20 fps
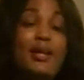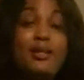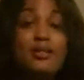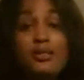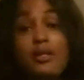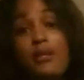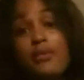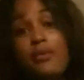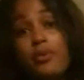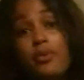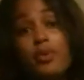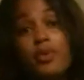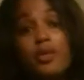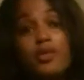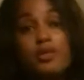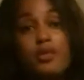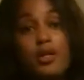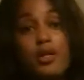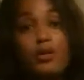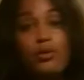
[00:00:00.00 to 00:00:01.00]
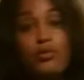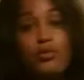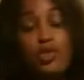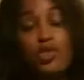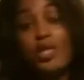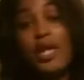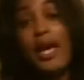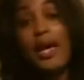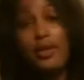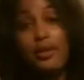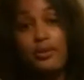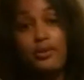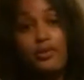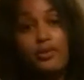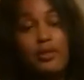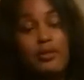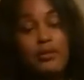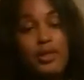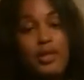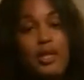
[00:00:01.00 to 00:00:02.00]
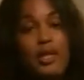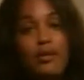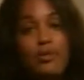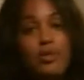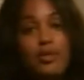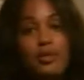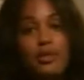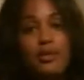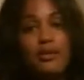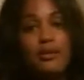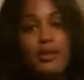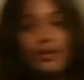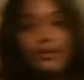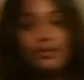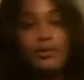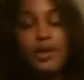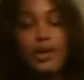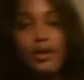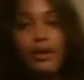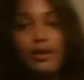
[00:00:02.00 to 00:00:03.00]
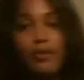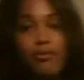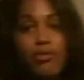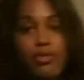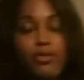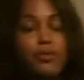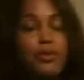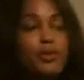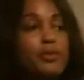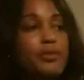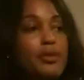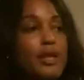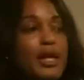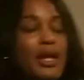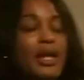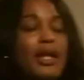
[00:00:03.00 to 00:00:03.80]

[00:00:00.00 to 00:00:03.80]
suffered with his own shadows that he was living uh, through.